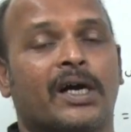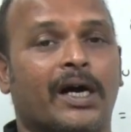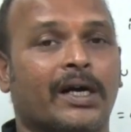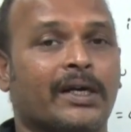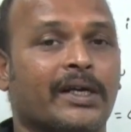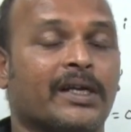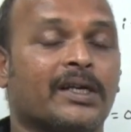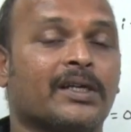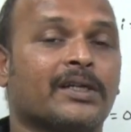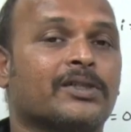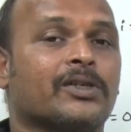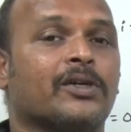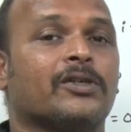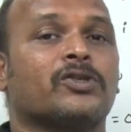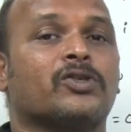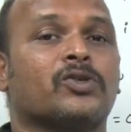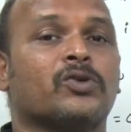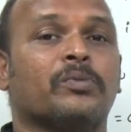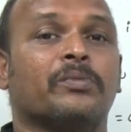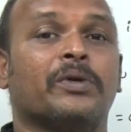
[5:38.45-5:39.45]
and errors
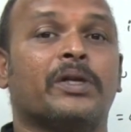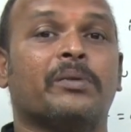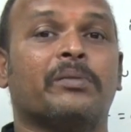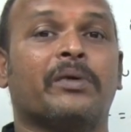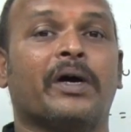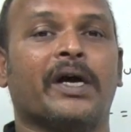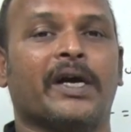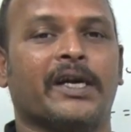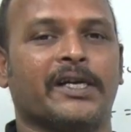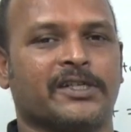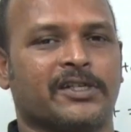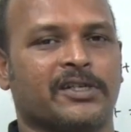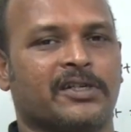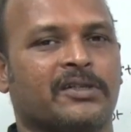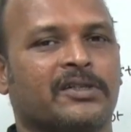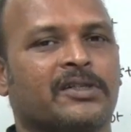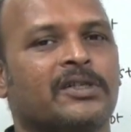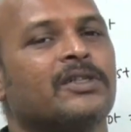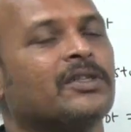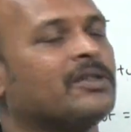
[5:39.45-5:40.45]
also minimized.